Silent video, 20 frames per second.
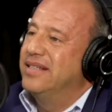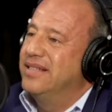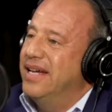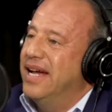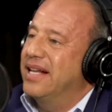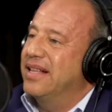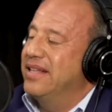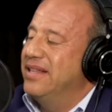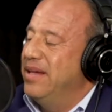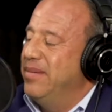
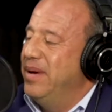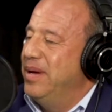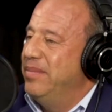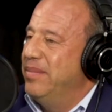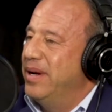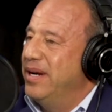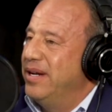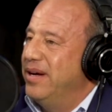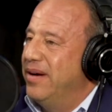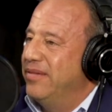Exactly. They made
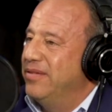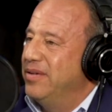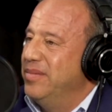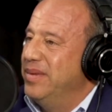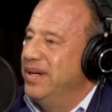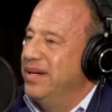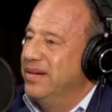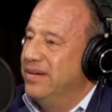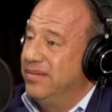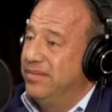money off of
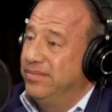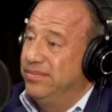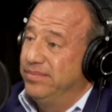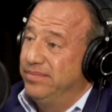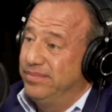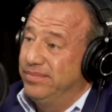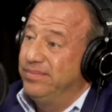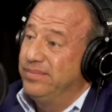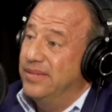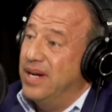me.
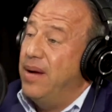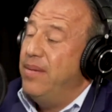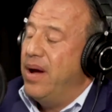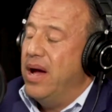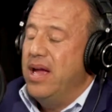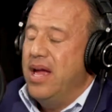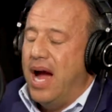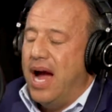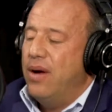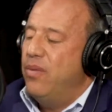I,
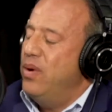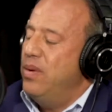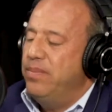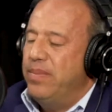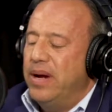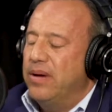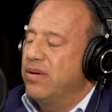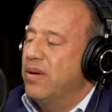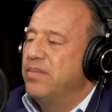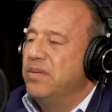I went
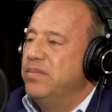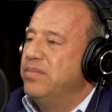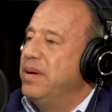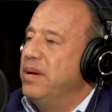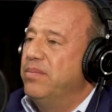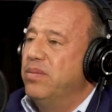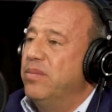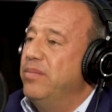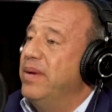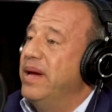bankrupt and
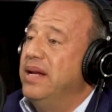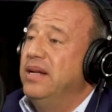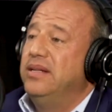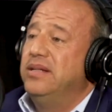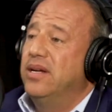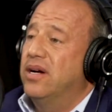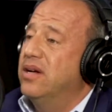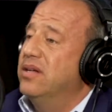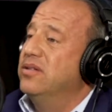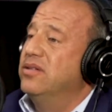people
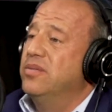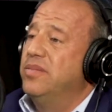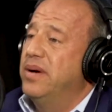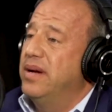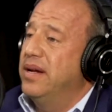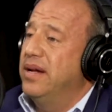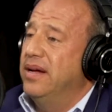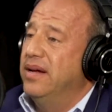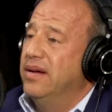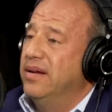made tons of
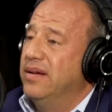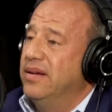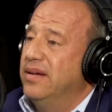money.